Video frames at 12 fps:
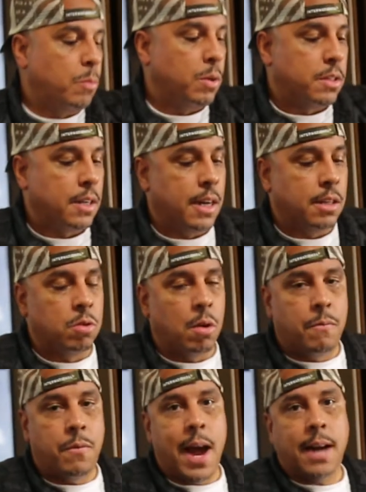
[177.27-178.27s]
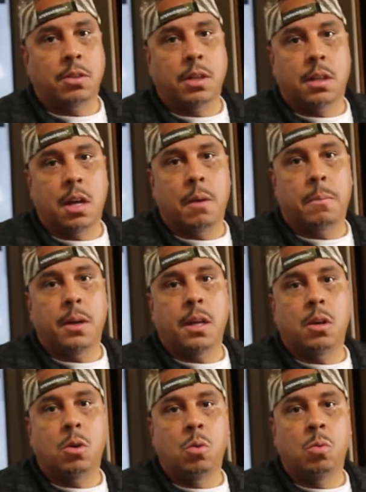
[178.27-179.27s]
We would send it to a factoring
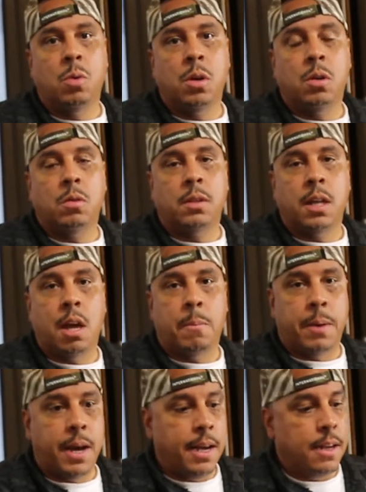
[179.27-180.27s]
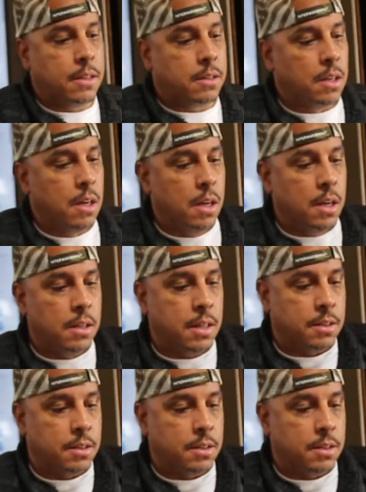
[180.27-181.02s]
company who will then pay us the